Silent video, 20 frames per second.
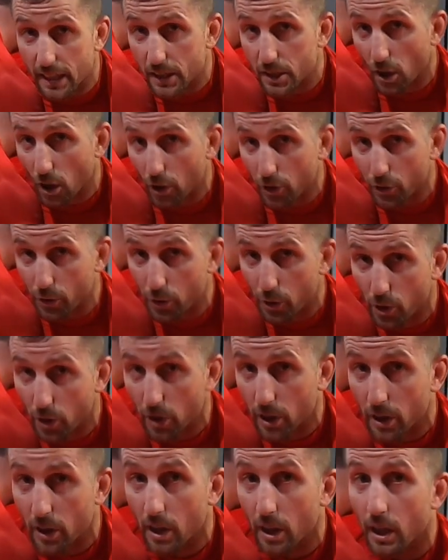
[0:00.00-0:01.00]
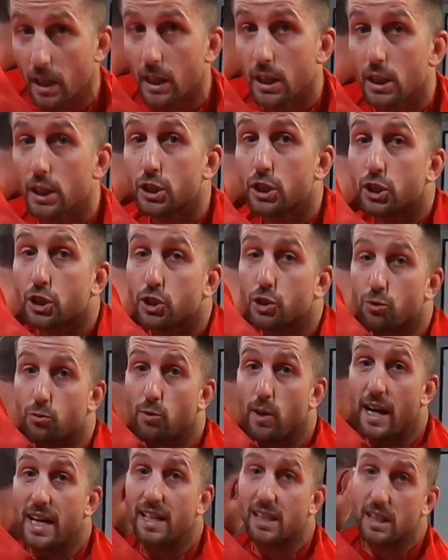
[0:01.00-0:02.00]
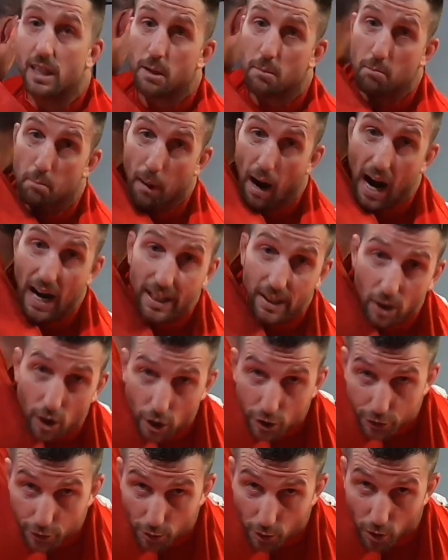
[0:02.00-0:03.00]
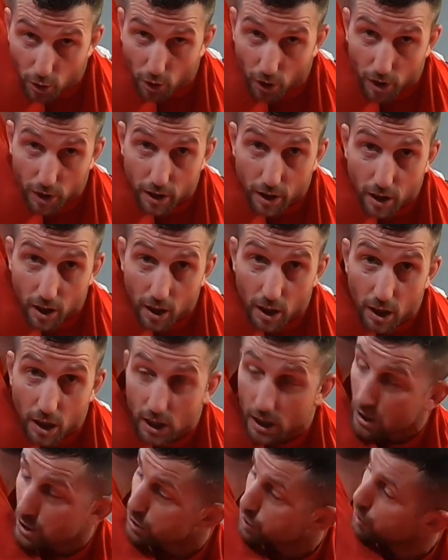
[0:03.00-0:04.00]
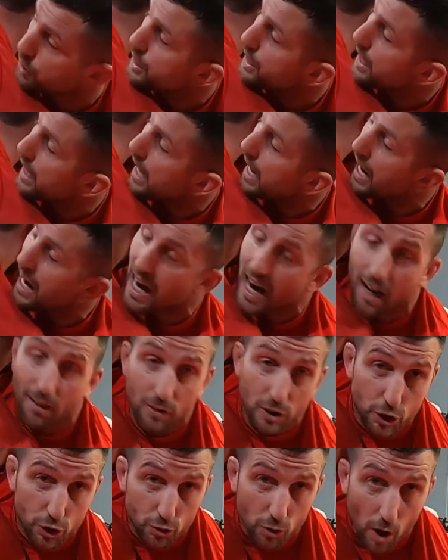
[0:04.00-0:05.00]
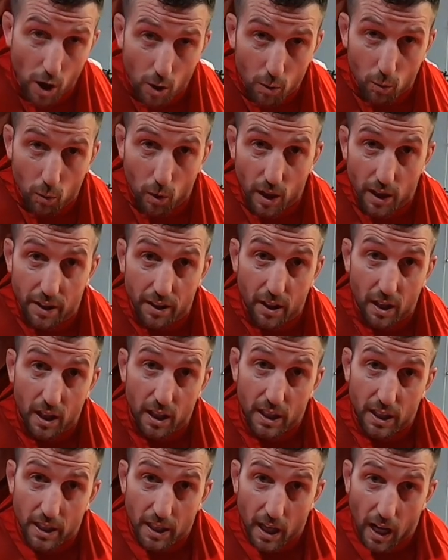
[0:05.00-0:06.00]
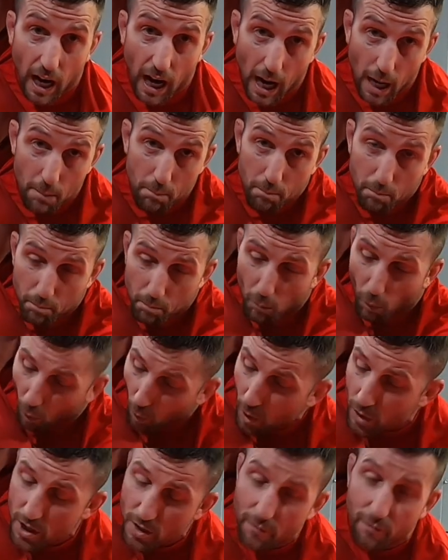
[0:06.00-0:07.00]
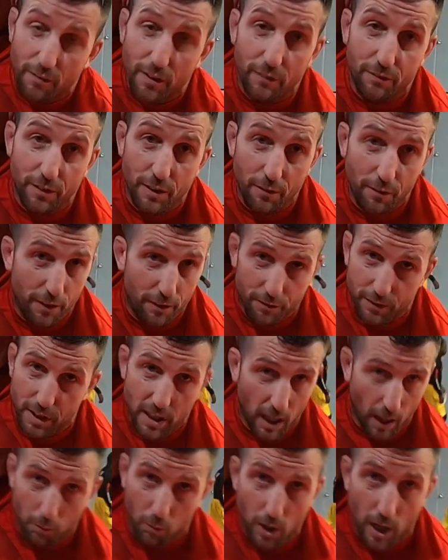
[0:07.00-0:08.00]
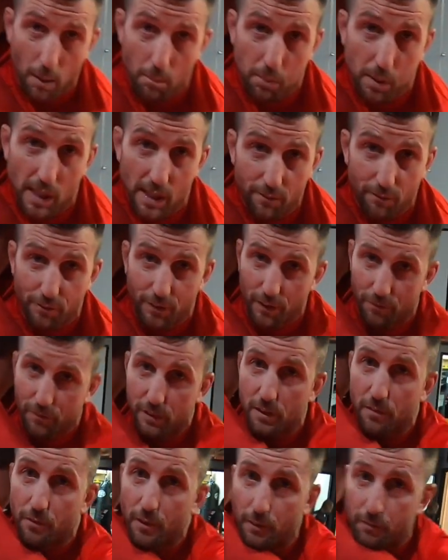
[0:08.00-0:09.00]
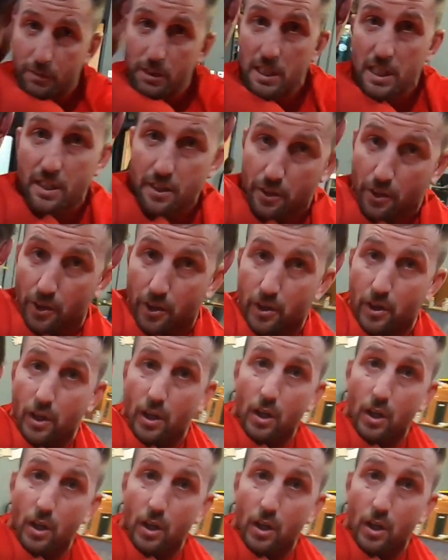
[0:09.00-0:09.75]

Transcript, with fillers: his underhook, strengthen my underhook, so that I have a strong one. I'm more than 50-50. We're not playing 50-50 here.